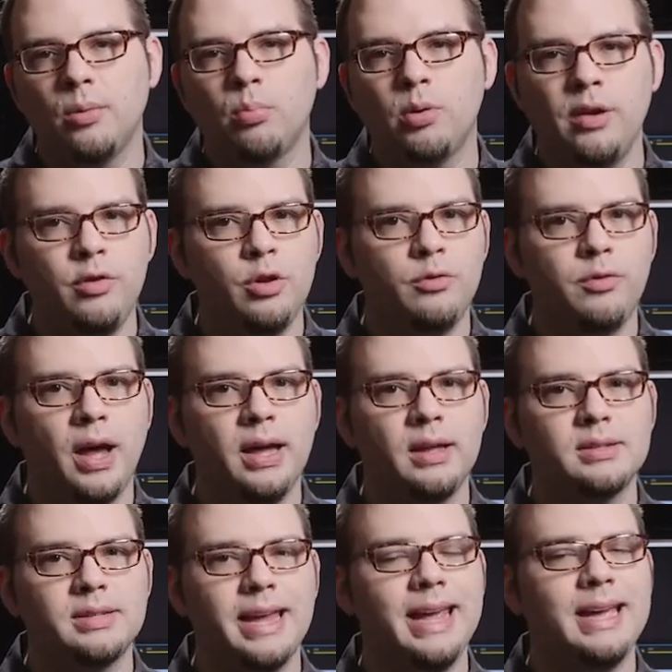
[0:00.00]
preview
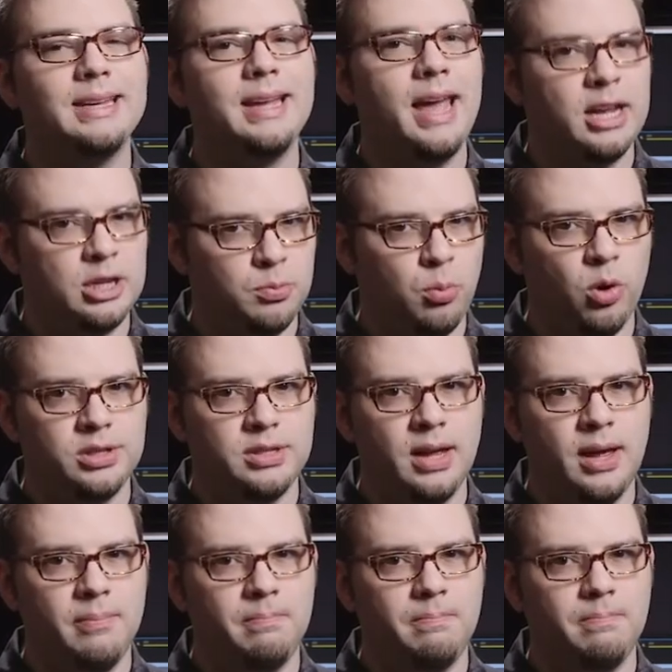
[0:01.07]
files, and exports on.